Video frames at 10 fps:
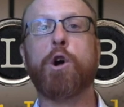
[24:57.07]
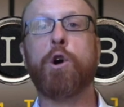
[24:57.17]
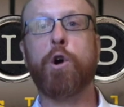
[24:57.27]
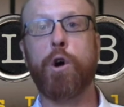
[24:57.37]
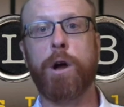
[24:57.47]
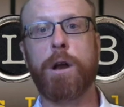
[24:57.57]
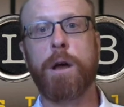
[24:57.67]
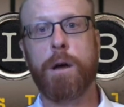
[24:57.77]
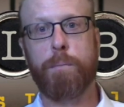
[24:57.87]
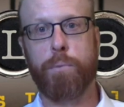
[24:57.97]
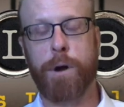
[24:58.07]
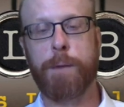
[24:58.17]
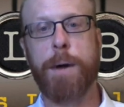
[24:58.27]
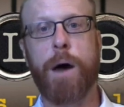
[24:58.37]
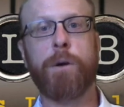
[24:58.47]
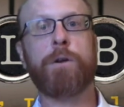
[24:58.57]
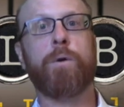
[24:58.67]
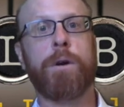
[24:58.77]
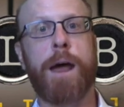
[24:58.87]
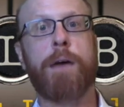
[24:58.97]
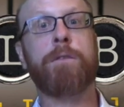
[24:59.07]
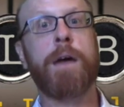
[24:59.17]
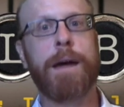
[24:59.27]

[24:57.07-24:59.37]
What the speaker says: could bring about your death,